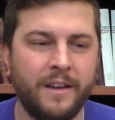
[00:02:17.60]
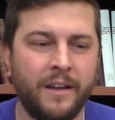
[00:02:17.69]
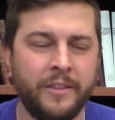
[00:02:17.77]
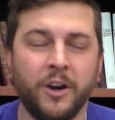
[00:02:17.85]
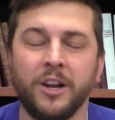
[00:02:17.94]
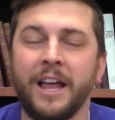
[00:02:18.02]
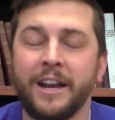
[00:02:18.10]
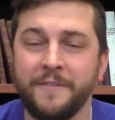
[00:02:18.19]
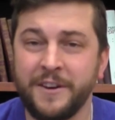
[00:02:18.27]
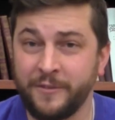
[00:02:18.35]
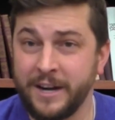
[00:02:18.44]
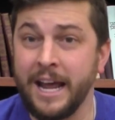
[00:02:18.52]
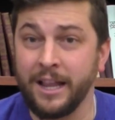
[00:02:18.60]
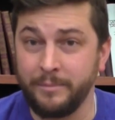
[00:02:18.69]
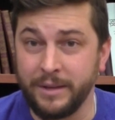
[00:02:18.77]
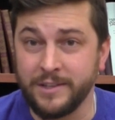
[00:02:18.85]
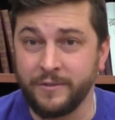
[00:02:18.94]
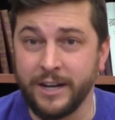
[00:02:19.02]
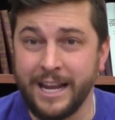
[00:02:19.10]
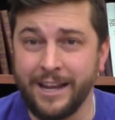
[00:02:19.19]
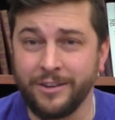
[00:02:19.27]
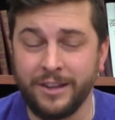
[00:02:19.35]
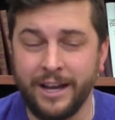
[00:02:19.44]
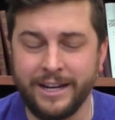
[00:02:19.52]
There are a lot of different elements for
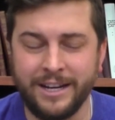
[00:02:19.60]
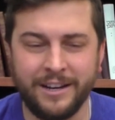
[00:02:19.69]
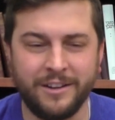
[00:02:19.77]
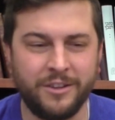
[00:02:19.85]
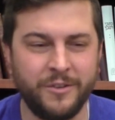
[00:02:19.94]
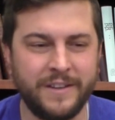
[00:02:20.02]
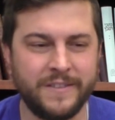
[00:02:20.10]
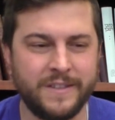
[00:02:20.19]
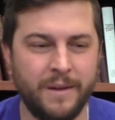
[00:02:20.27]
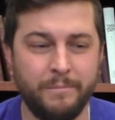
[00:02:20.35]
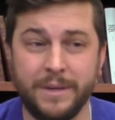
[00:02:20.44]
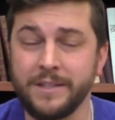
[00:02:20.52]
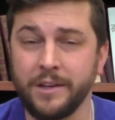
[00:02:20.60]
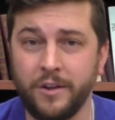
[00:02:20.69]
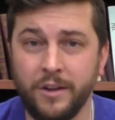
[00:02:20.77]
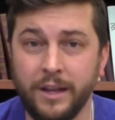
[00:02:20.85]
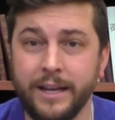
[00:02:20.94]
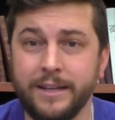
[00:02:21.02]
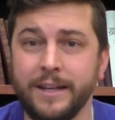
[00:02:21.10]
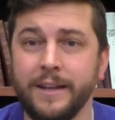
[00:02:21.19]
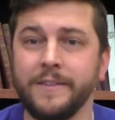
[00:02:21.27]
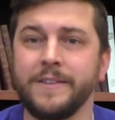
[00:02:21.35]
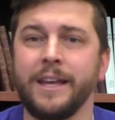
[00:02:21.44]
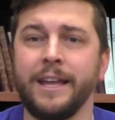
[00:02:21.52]
candle lighting, including some mystical
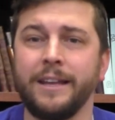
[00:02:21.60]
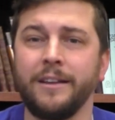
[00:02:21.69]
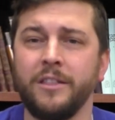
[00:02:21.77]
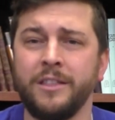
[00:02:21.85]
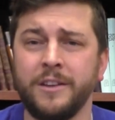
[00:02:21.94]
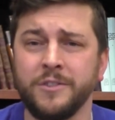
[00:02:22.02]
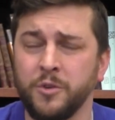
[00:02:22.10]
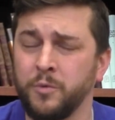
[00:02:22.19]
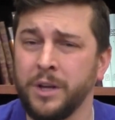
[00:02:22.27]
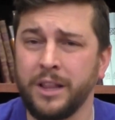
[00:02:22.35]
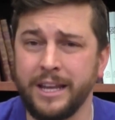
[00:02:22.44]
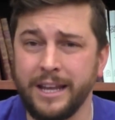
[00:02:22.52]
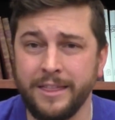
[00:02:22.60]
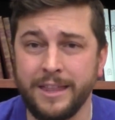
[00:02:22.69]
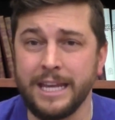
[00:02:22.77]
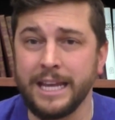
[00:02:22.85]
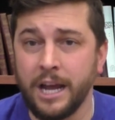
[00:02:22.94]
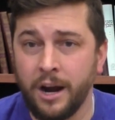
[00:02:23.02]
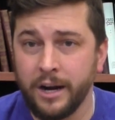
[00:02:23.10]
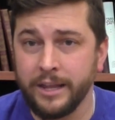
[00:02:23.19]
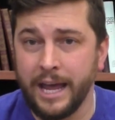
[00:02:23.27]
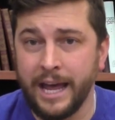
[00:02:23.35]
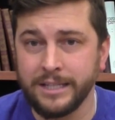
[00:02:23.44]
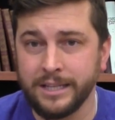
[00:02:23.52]
ideas, and these are really the ikar,
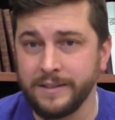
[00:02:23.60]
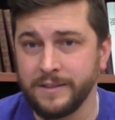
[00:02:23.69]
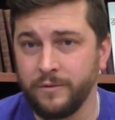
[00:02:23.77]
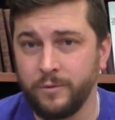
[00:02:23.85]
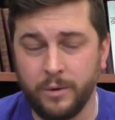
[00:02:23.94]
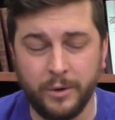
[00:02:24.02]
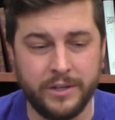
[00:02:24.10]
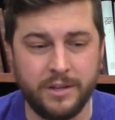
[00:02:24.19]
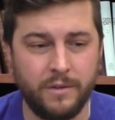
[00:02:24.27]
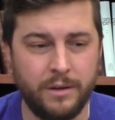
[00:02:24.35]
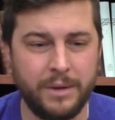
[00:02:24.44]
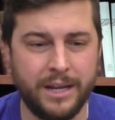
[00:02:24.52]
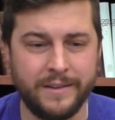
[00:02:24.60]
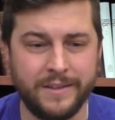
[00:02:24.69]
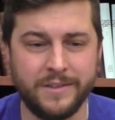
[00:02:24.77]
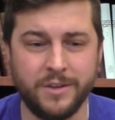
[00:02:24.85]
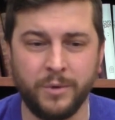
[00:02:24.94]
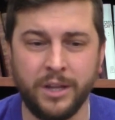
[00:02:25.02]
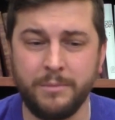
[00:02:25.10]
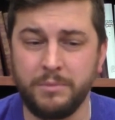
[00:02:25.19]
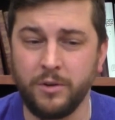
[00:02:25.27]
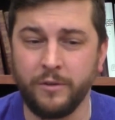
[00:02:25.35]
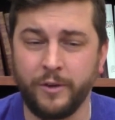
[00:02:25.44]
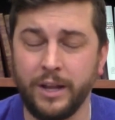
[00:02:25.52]
the essence of what we're doing, because it's a really
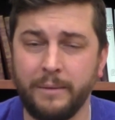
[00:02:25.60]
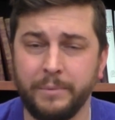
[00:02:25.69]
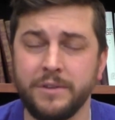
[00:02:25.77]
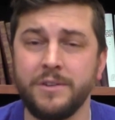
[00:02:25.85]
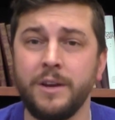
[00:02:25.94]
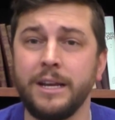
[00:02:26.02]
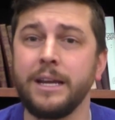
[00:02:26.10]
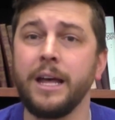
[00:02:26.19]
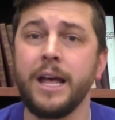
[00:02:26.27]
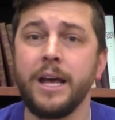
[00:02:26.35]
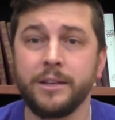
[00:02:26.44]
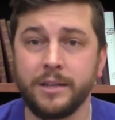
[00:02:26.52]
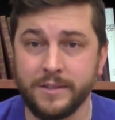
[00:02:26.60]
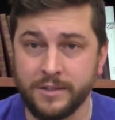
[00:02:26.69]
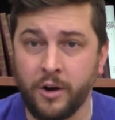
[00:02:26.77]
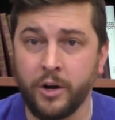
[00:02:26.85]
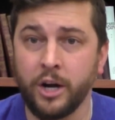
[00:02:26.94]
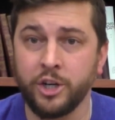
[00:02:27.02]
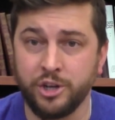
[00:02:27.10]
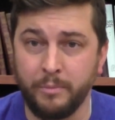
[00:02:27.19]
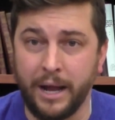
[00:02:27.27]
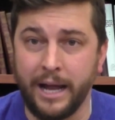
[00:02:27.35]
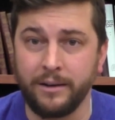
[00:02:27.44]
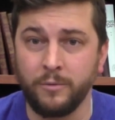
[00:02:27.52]
beautiful opportunity to start our
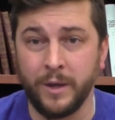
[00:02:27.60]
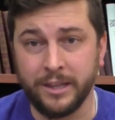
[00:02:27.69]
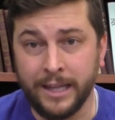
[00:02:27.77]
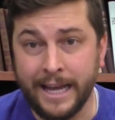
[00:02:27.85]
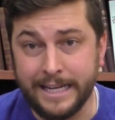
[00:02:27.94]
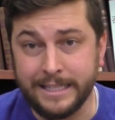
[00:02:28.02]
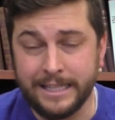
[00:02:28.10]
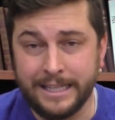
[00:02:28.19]
Shabbat with light,